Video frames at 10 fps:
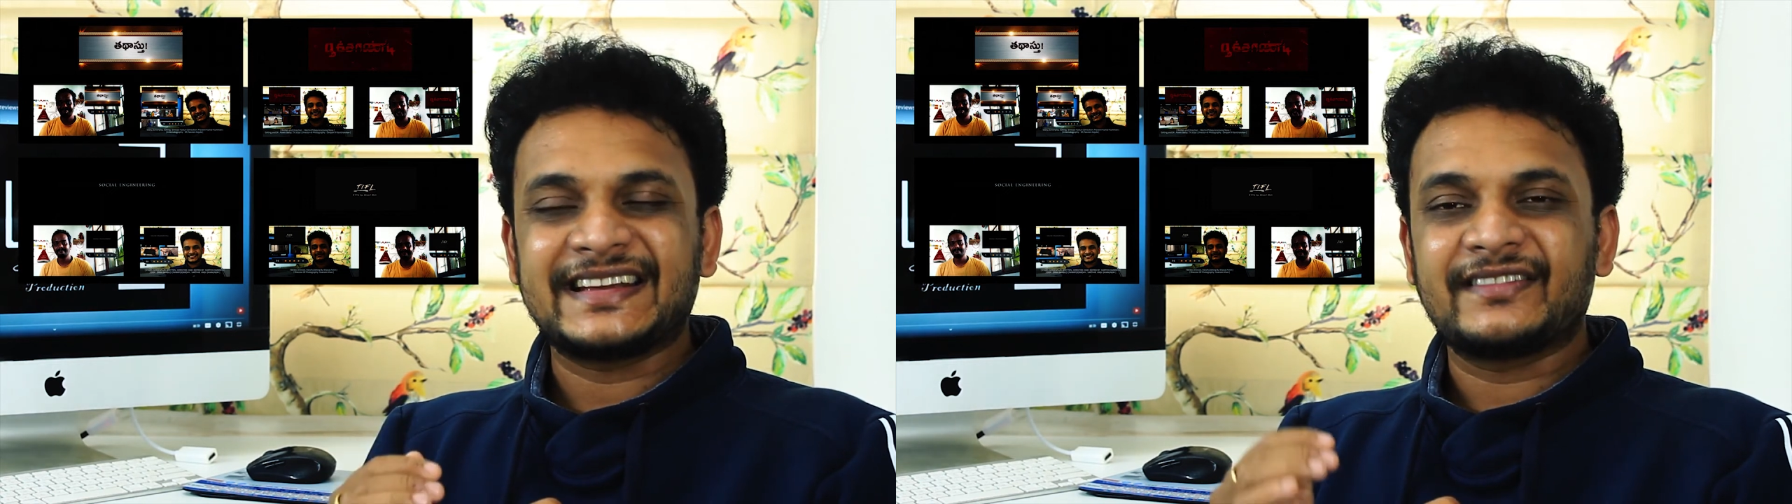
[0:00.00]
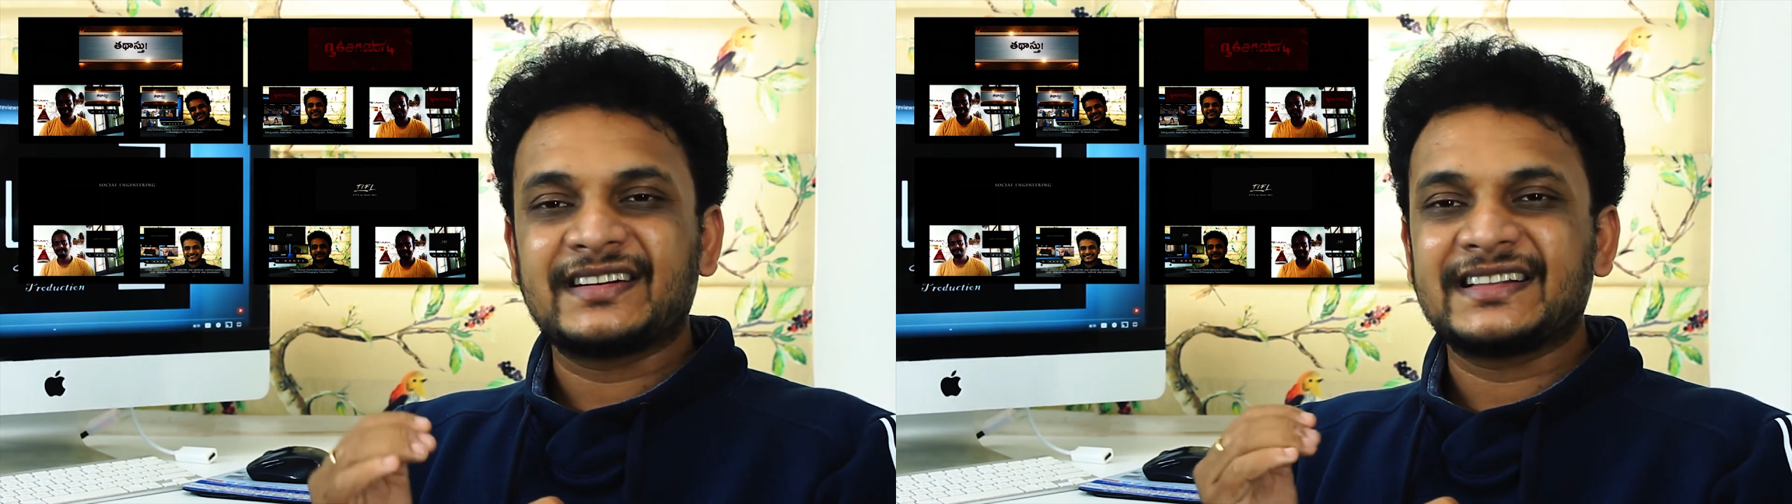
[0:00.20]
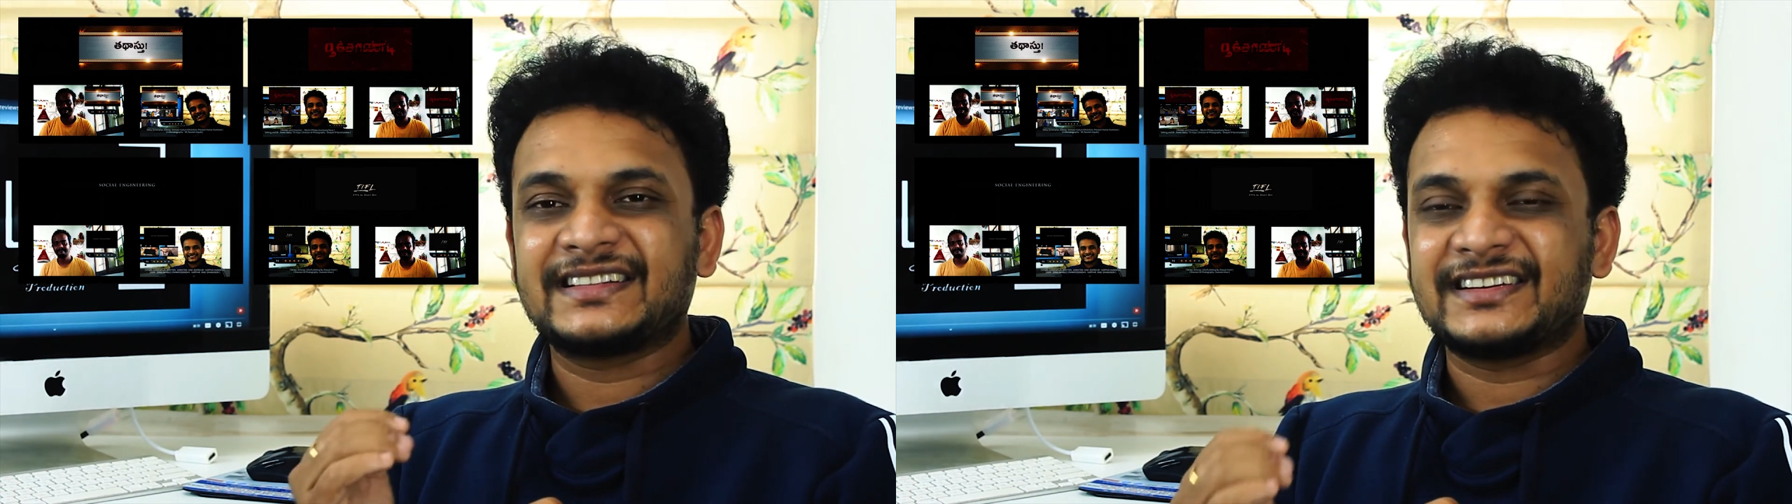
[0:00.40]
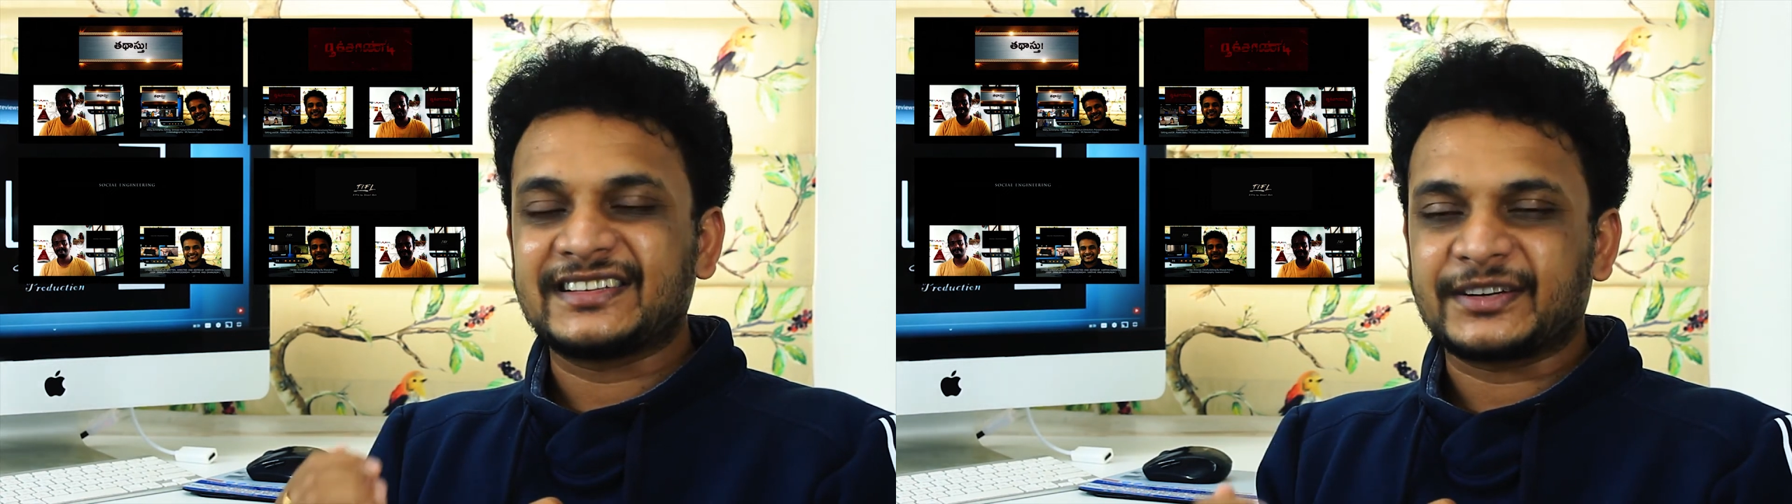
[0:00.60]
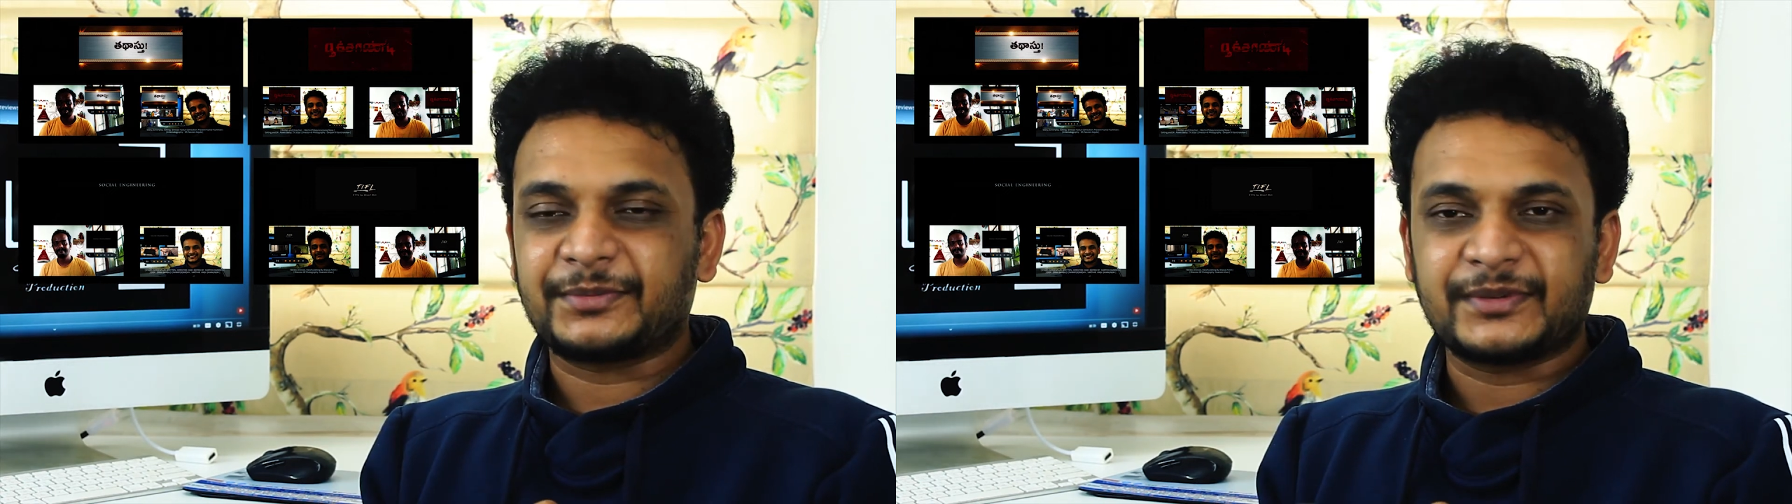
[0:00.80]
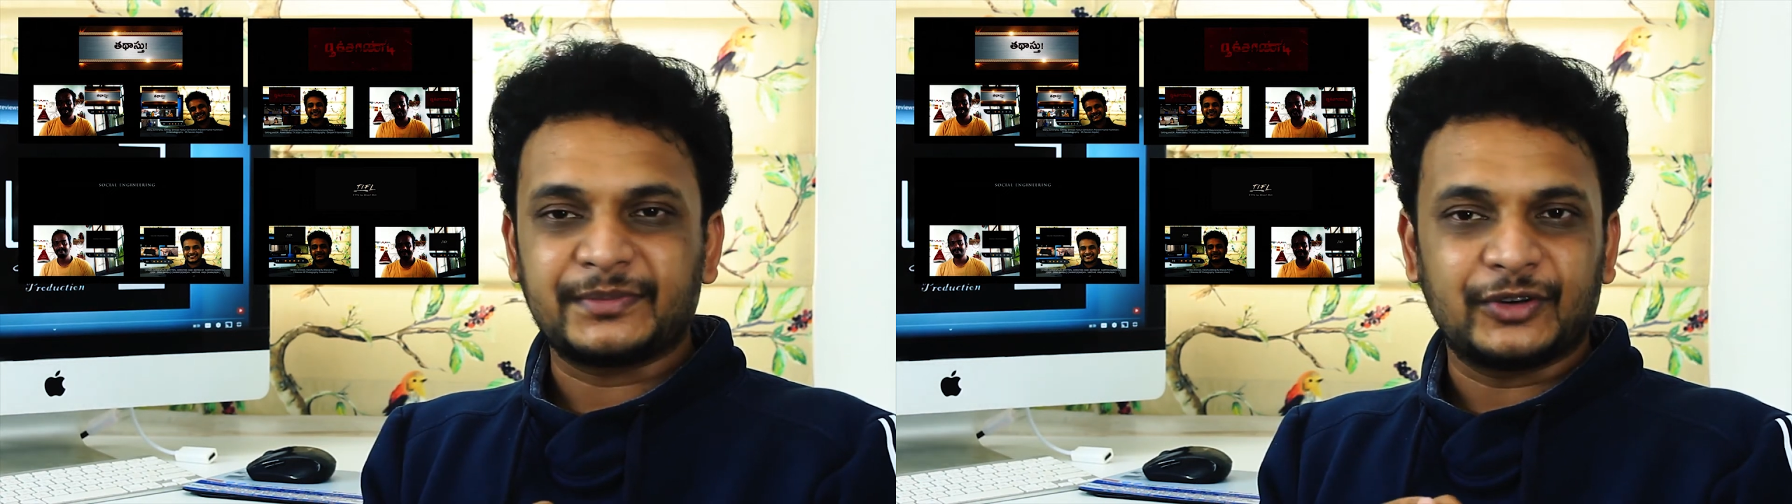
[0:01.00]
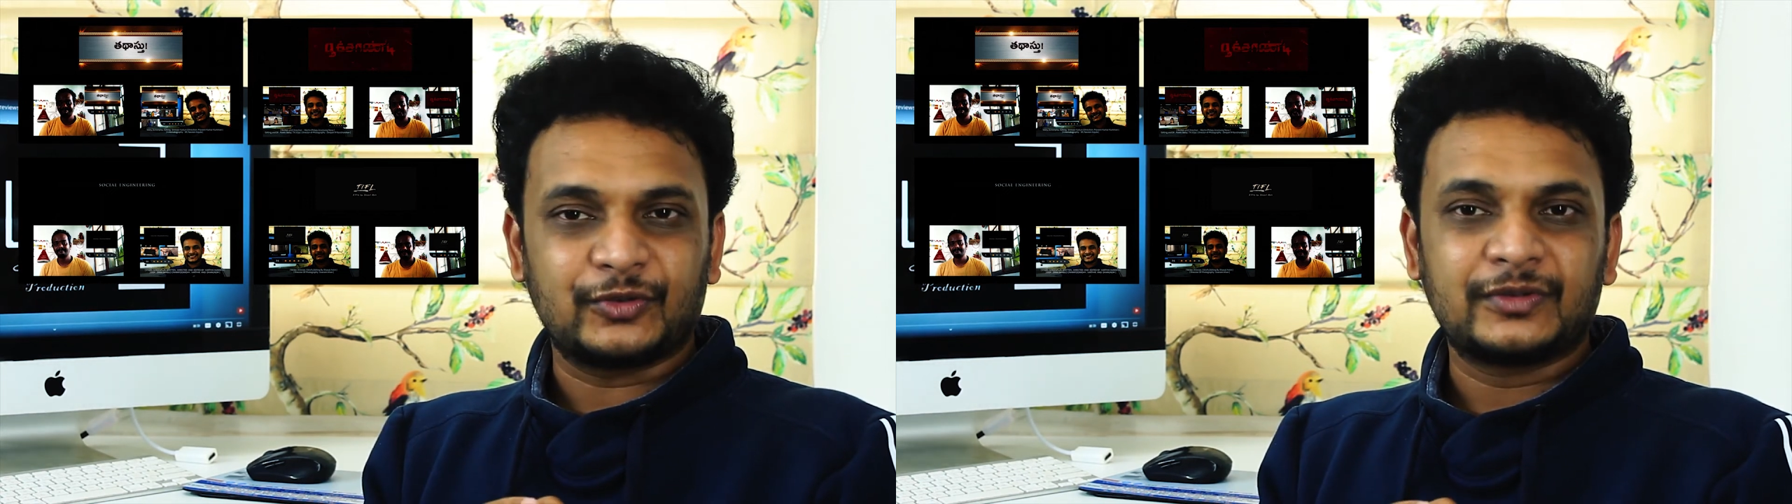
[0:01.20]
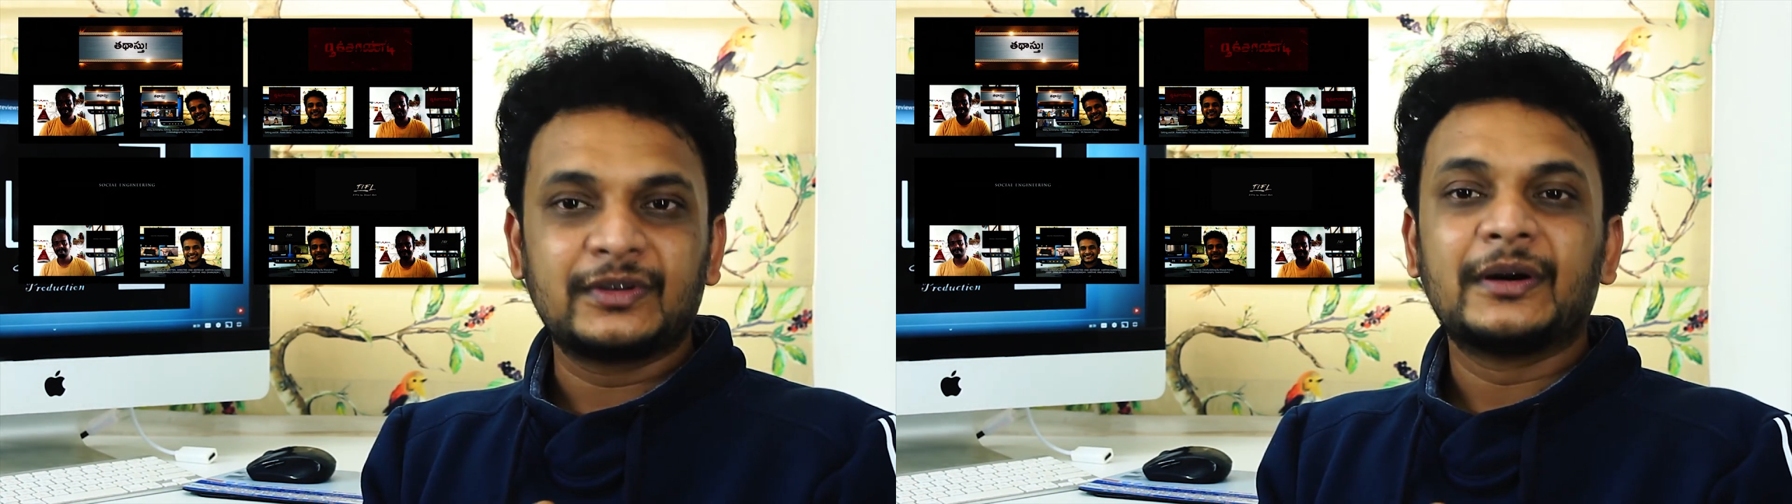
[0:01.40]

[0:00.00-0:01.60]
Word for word: given in the description below.